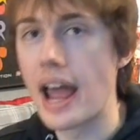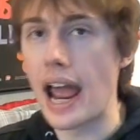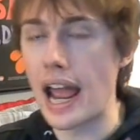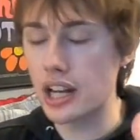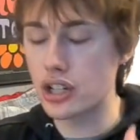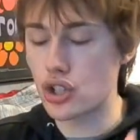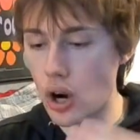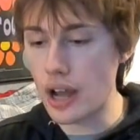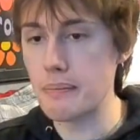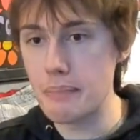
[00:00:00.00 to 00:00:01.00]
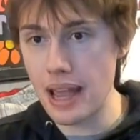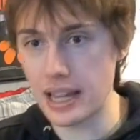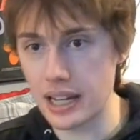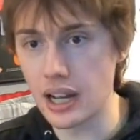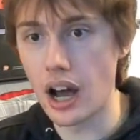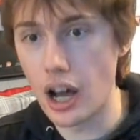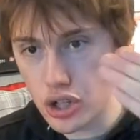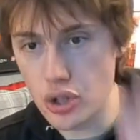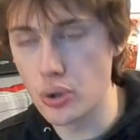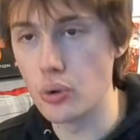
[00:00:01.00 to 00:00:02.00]
and to try to make a
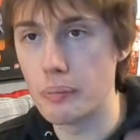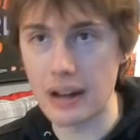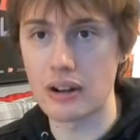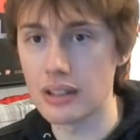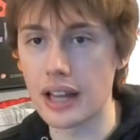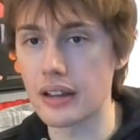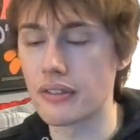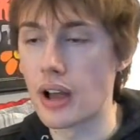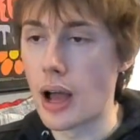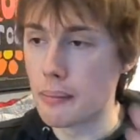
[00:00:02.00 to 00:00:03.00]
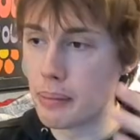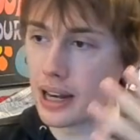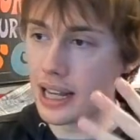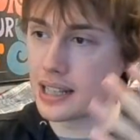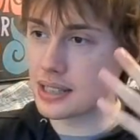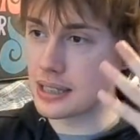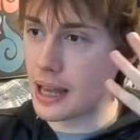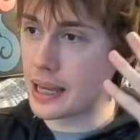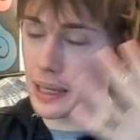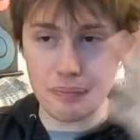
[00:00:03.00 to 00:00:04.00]
new, better life. But it's
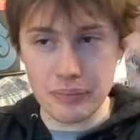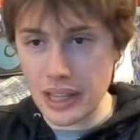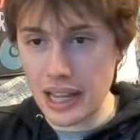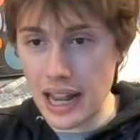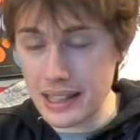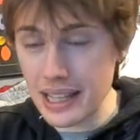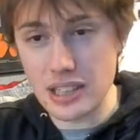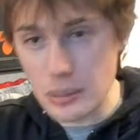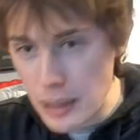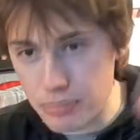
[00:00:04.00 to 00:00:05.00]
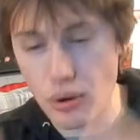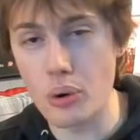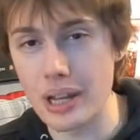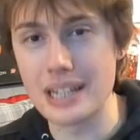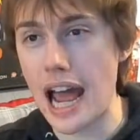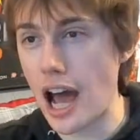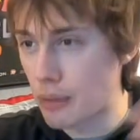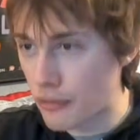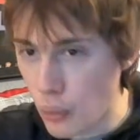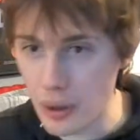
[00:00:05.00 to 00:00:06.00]
like, it needs to be broken down
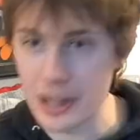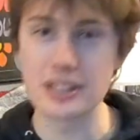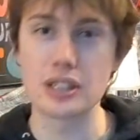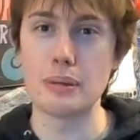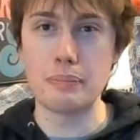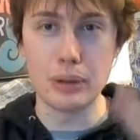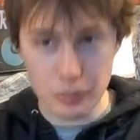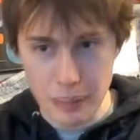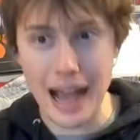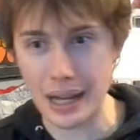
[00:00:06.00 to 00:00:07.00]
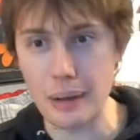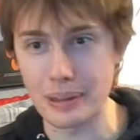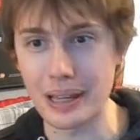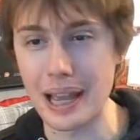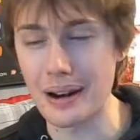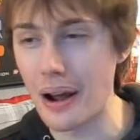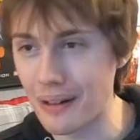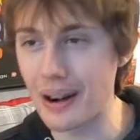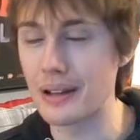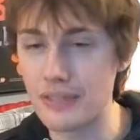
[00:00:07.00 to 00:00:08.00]
before it needs to be built back up again, all
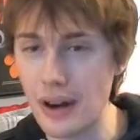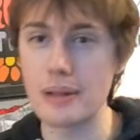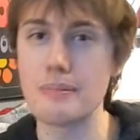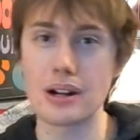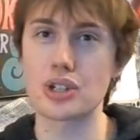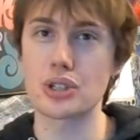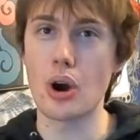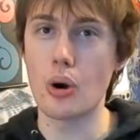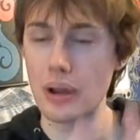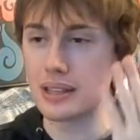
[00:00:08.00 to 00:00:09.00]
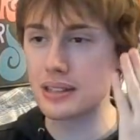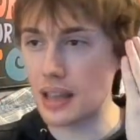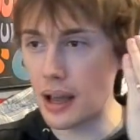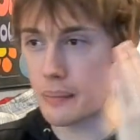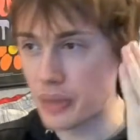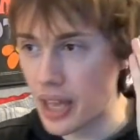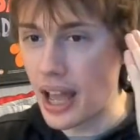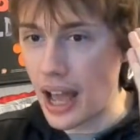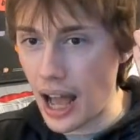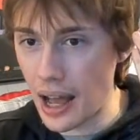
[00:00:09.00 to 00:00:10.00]
right? Very much so is
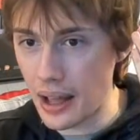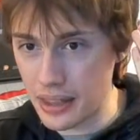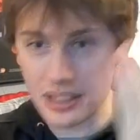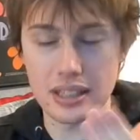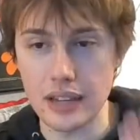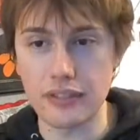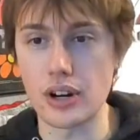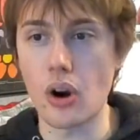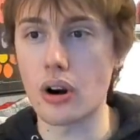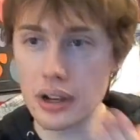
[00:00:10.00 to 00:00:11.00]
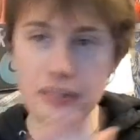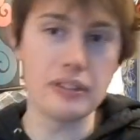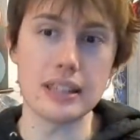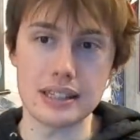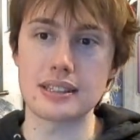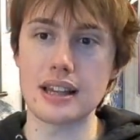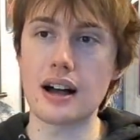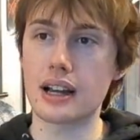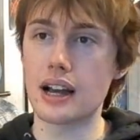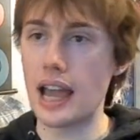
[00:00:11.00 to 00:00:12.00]
the slavery arc of Vinland
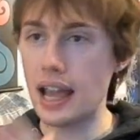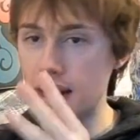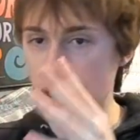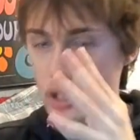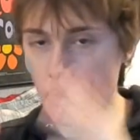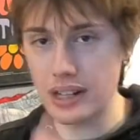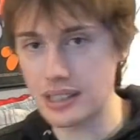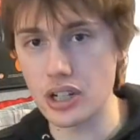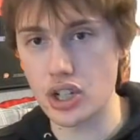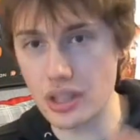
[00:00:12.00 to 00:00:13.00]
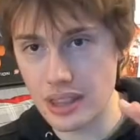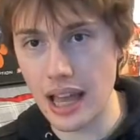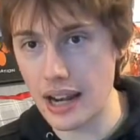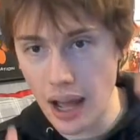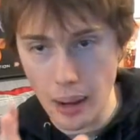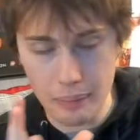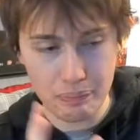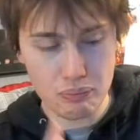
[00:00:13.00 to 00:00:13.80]
Saga and the transition that... that